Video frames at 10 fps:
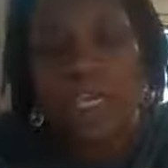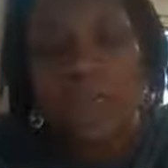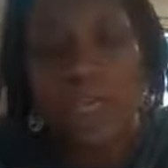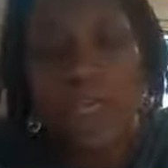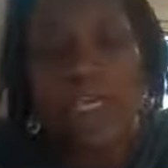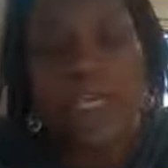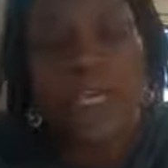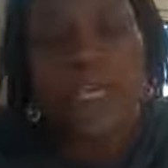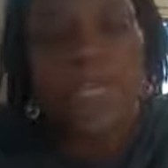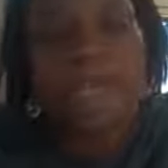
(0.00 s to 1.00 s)
Amen.
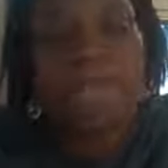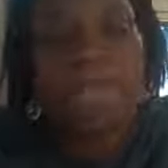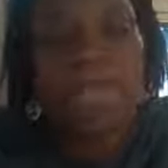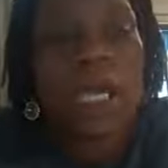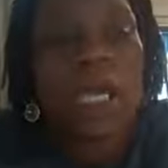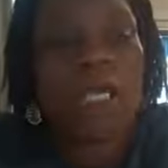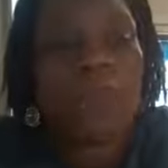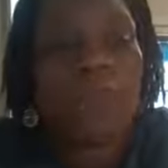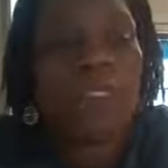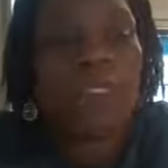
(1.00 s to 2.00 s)
And uh,
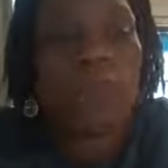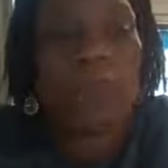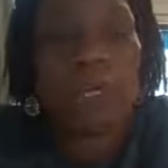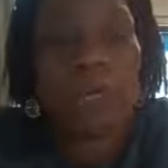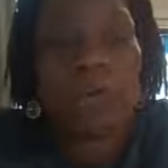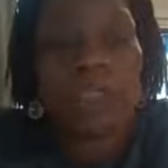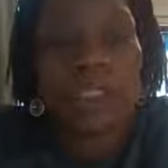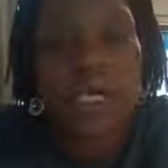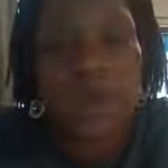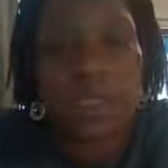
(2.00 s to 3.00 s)
let me see what
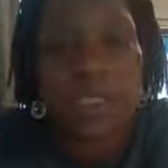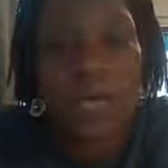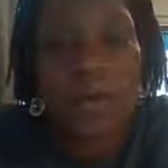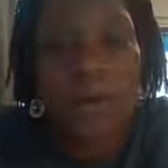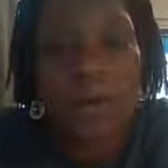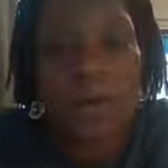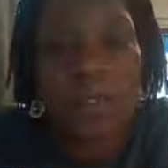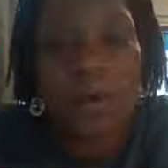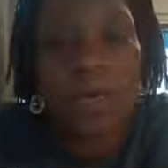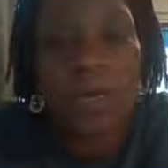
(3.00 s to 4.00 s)
else uh, we got
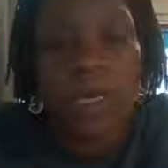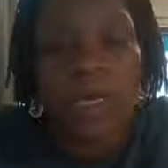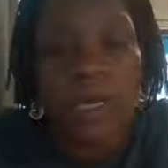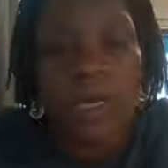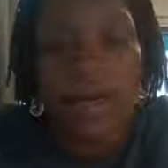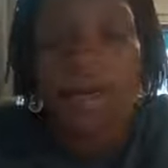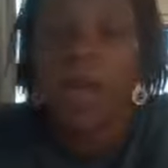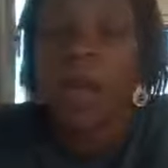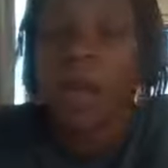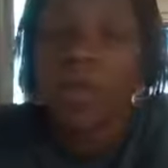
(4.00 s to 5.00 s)
going on. Um,
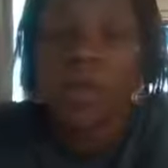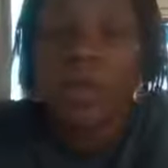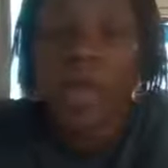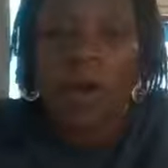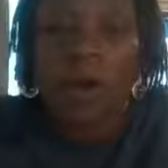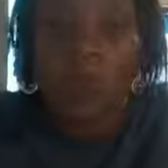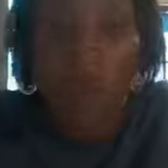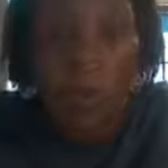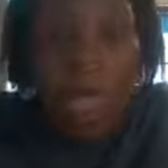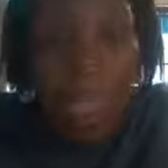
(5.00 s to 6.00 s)
oh, we
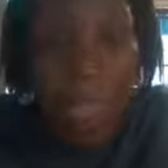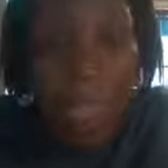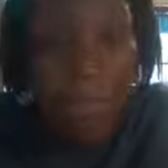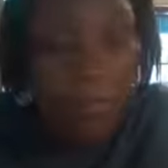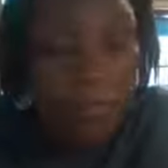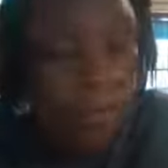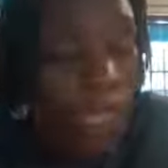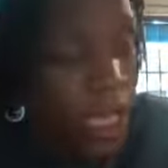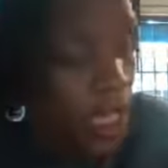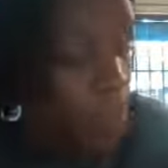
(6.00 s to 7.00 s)
also have,
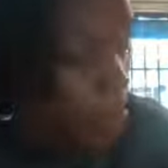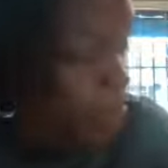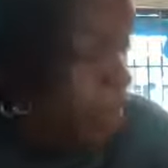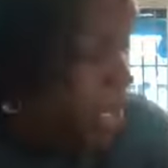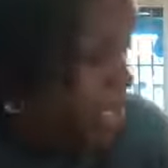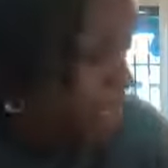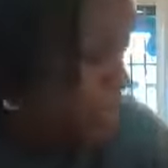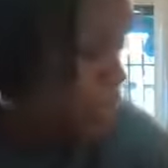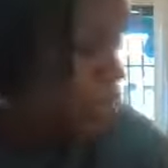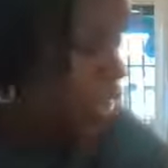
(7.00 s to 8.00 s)
um, I
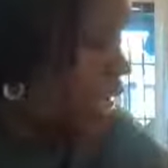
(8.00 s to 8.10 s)
don't